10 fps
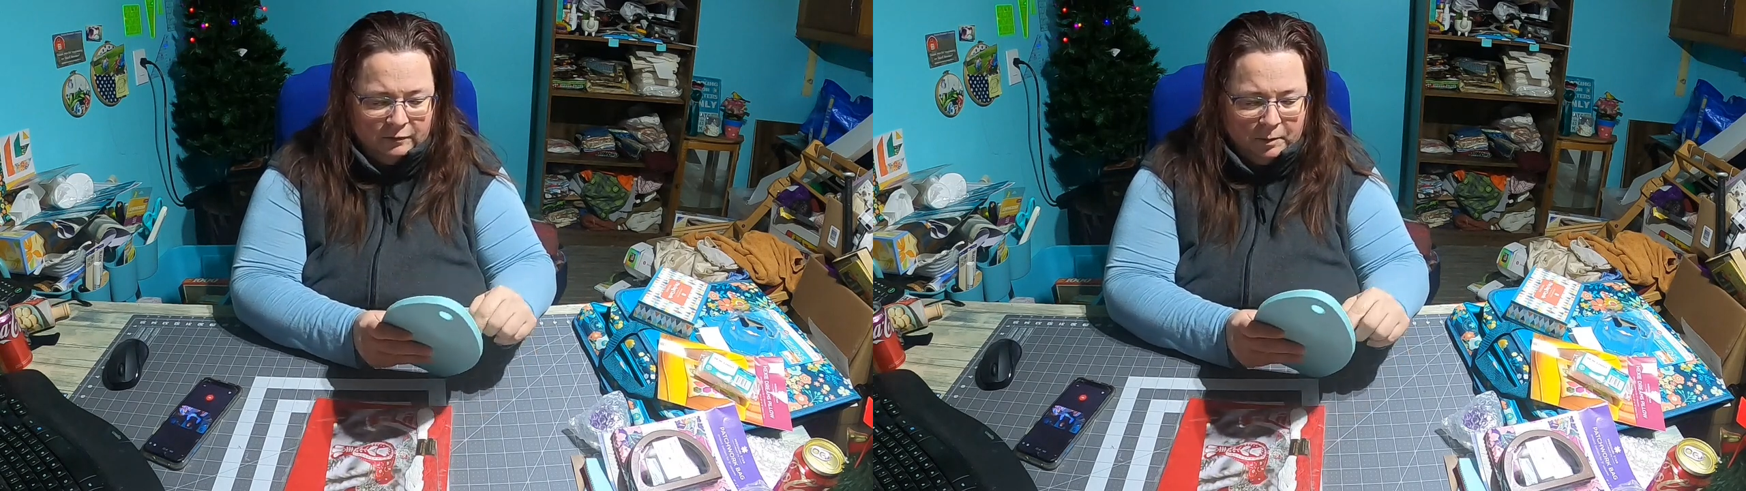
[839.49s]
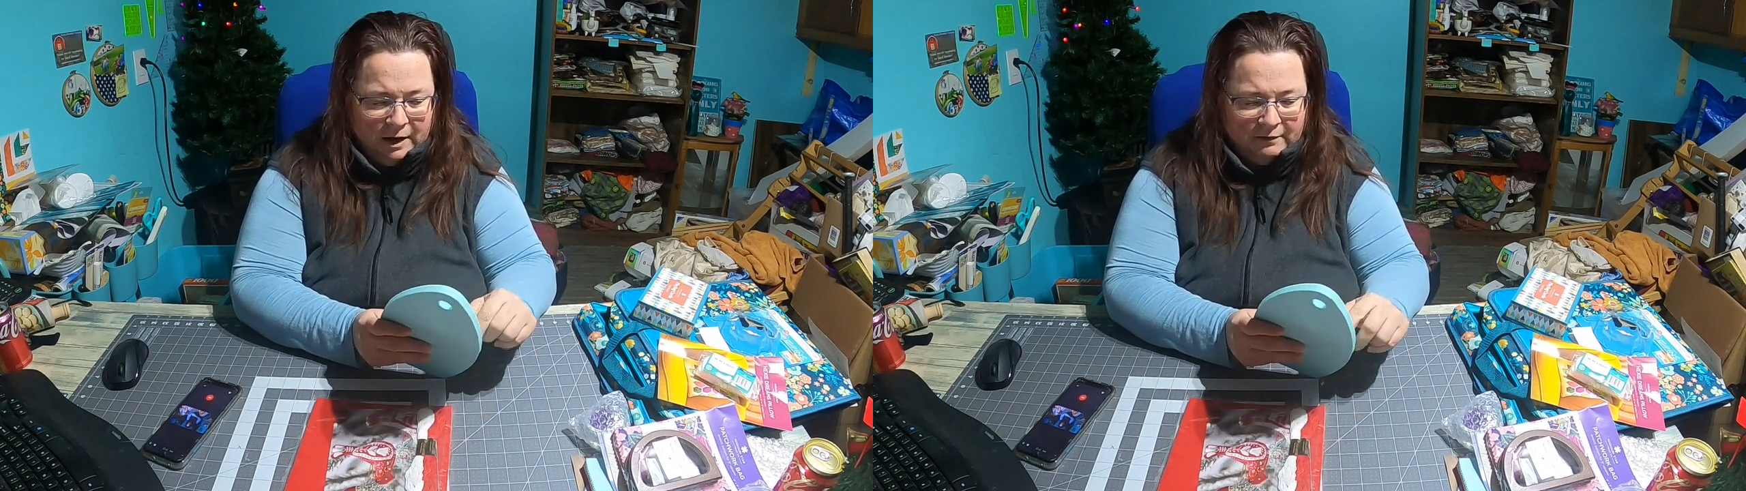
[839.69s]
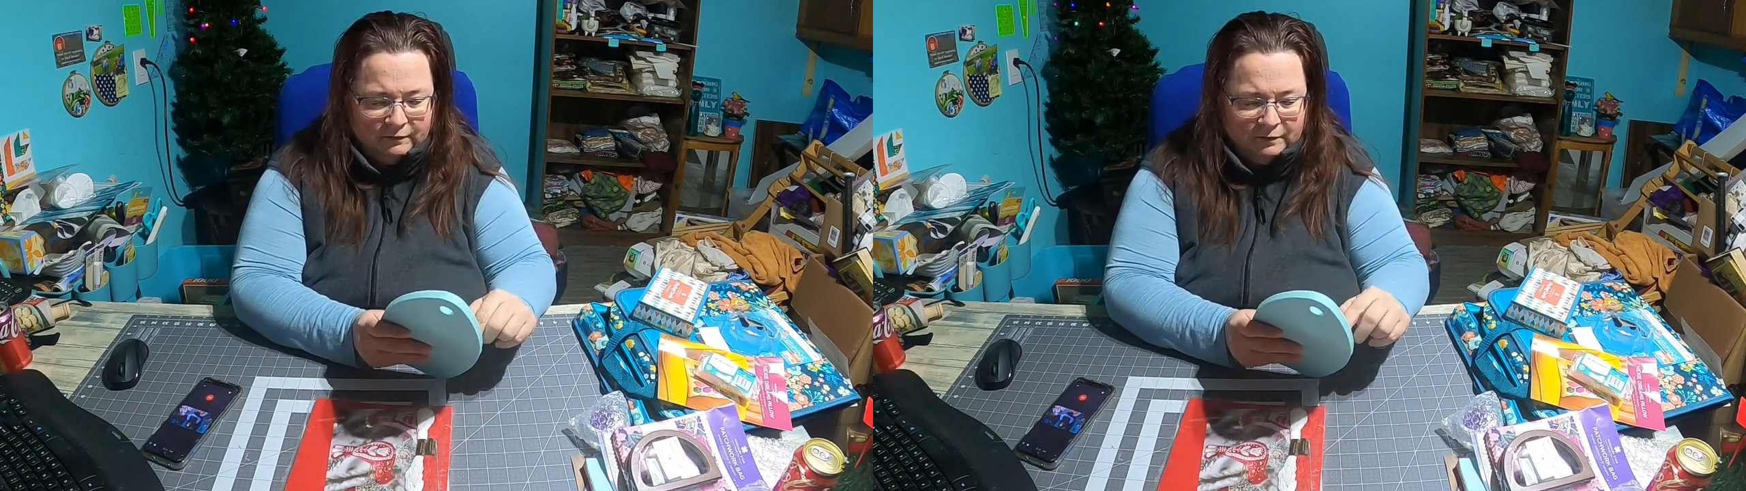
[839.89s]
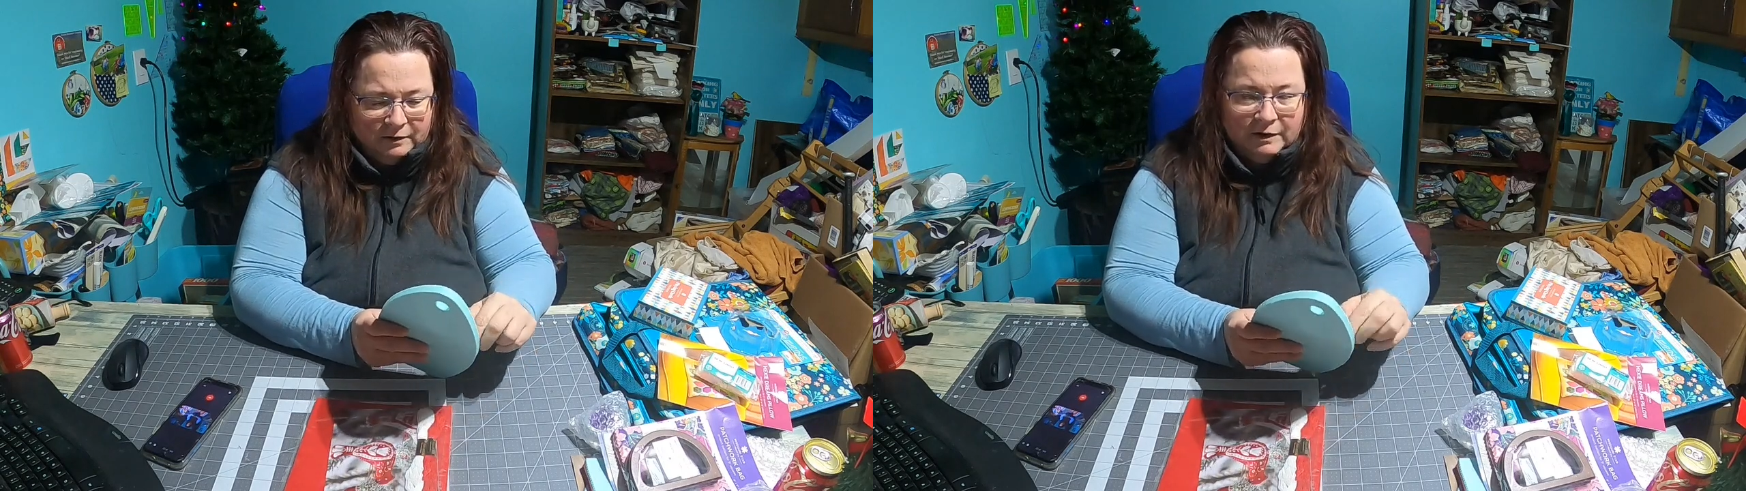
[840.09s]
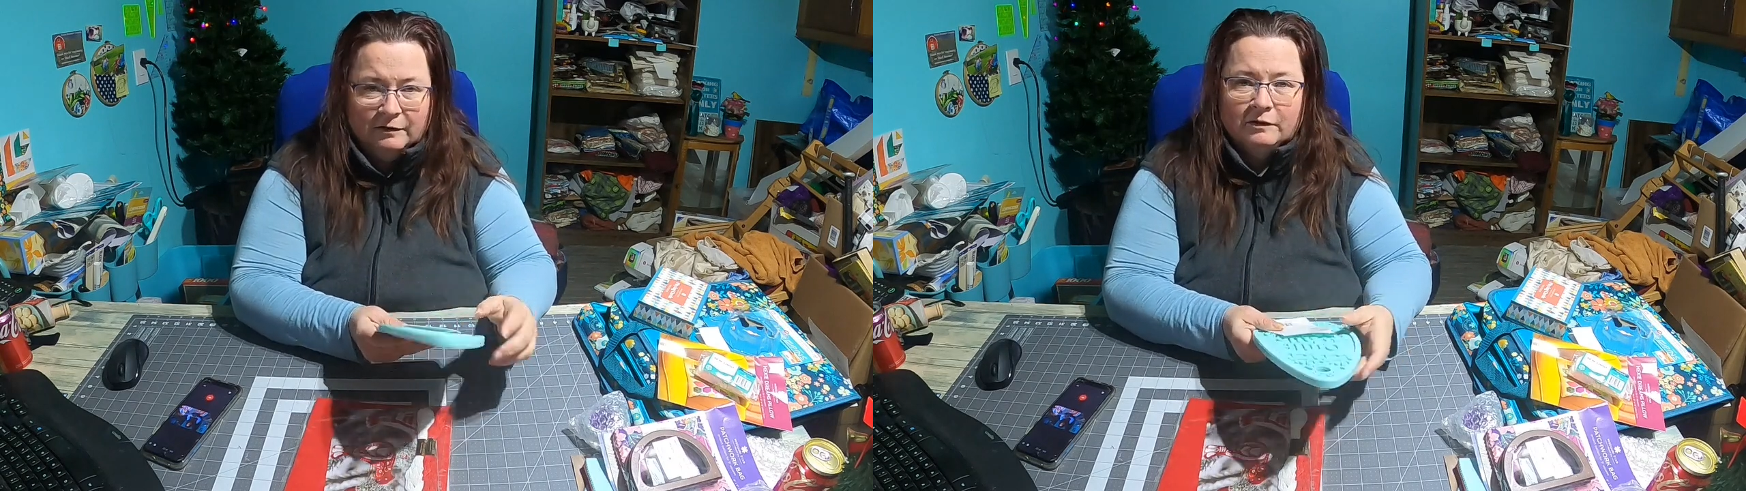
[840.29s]
spot for
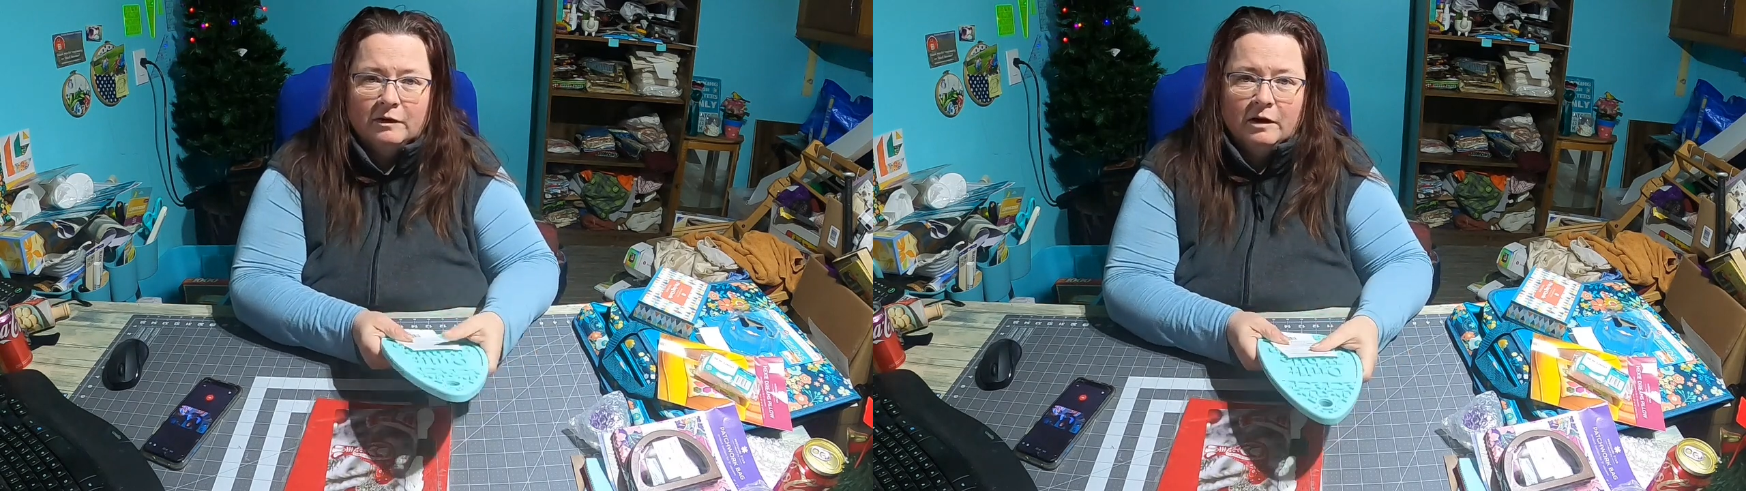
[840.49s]
this